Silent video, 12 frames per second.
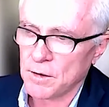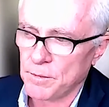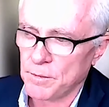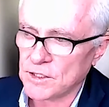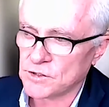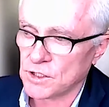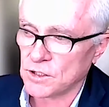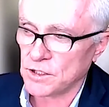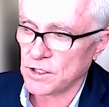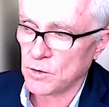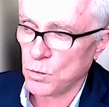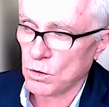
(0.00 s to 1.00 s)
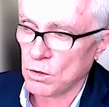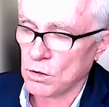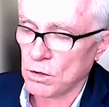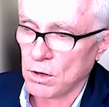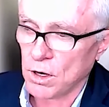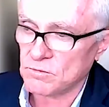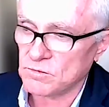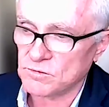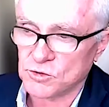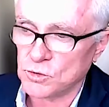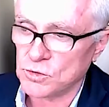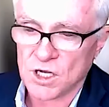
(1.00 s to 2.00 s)
basically were
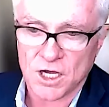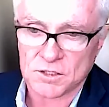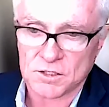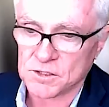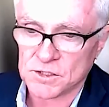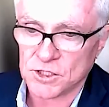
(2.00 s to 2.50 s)
true scientists.